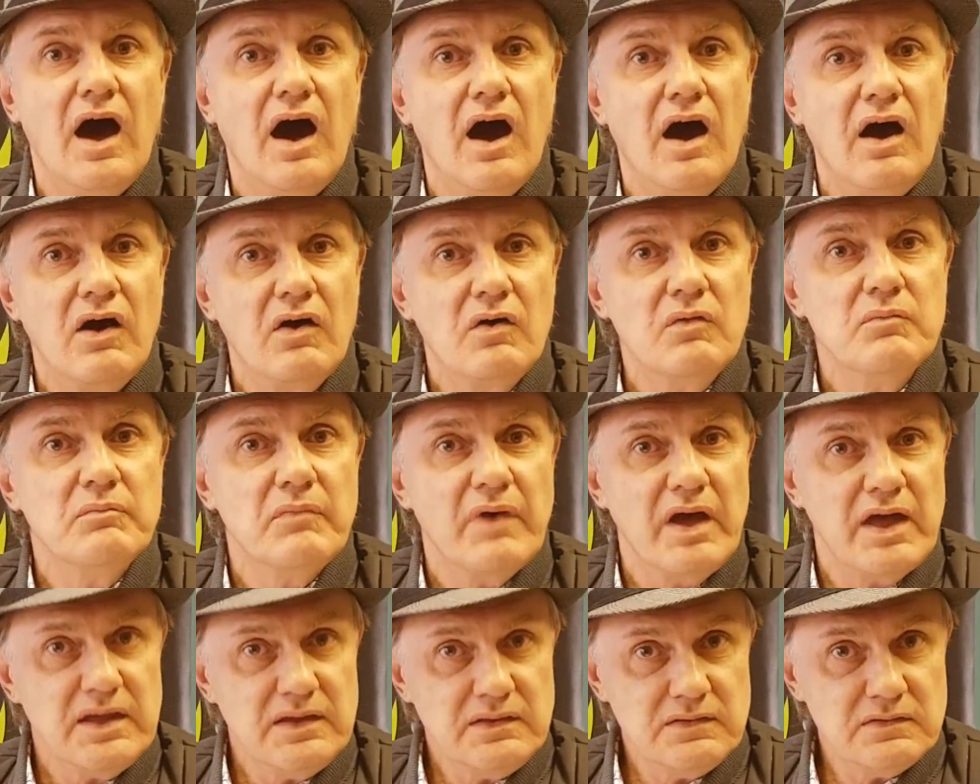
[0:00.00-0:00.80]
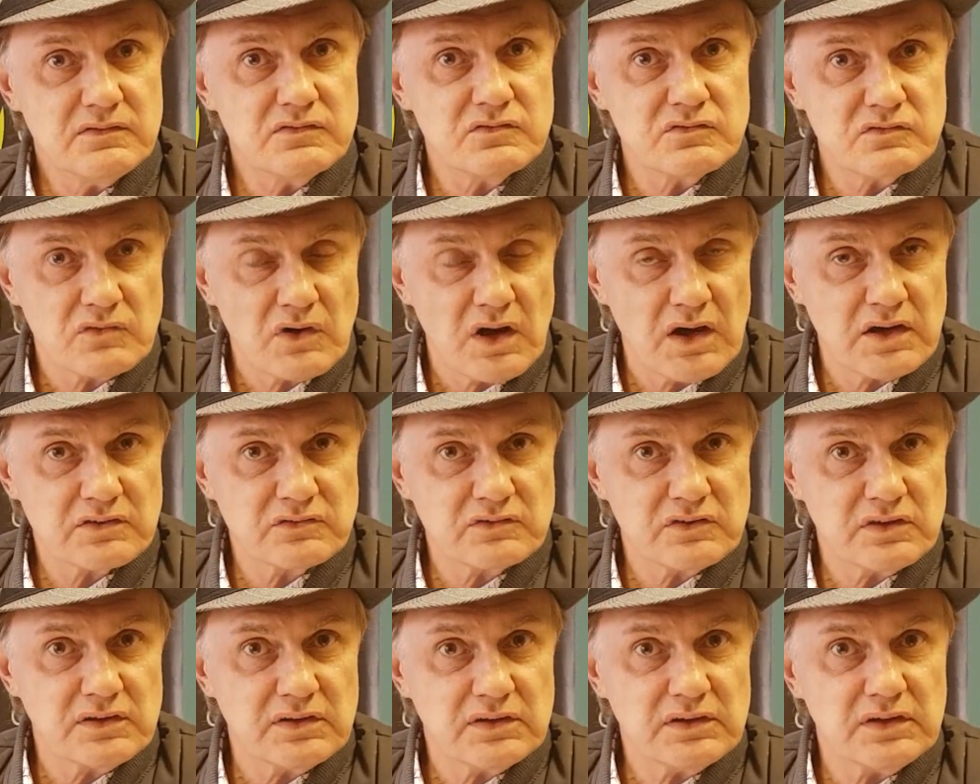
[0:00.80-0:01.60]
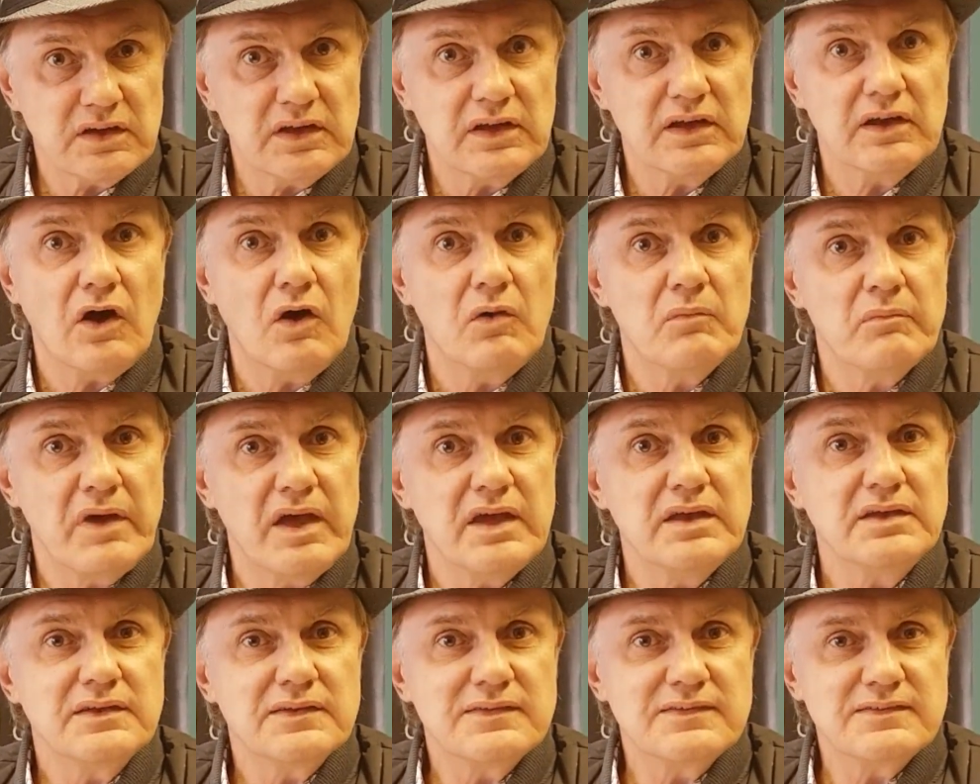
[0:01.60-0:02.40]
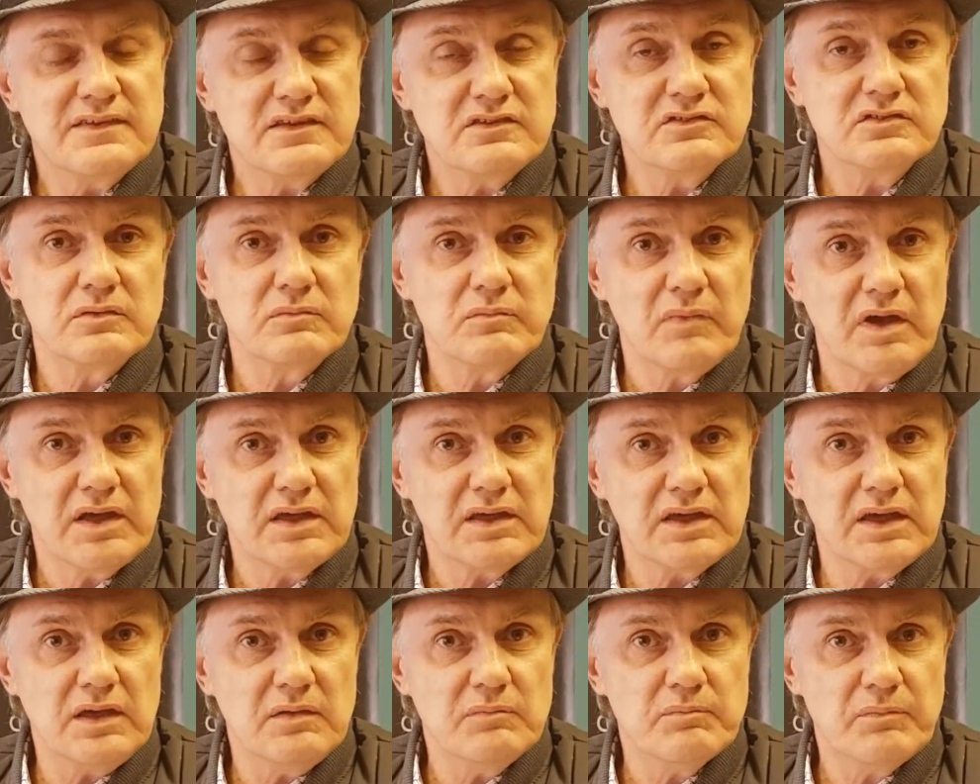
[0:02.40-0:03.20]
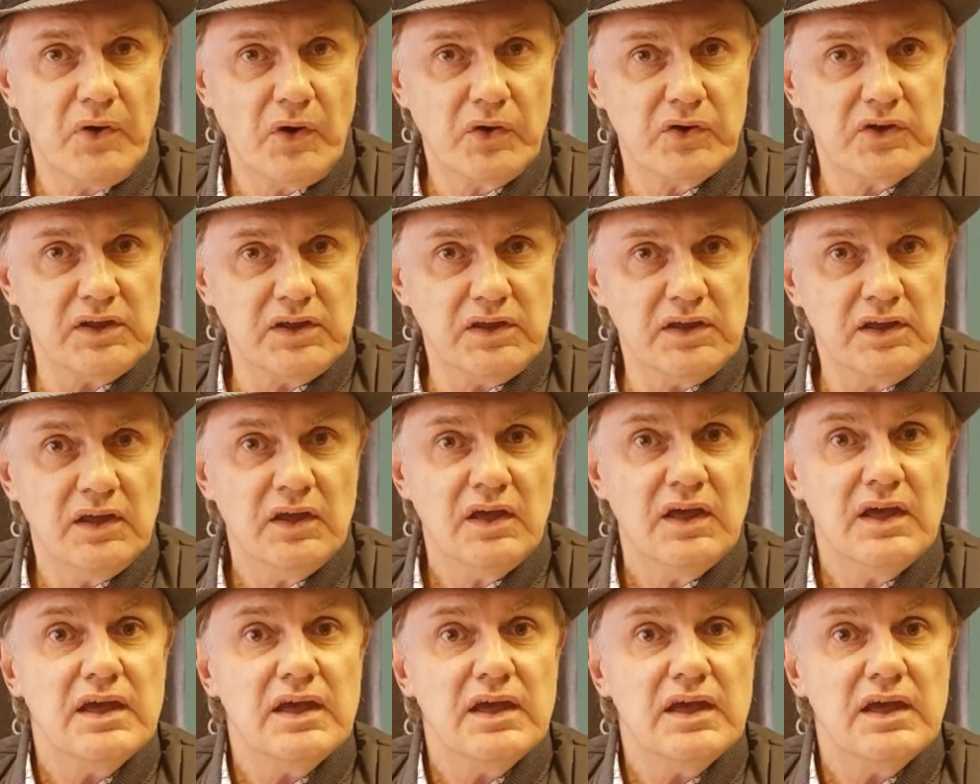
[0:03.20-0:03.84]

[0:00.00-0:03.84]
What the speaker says: Our main structure and our main decision-making body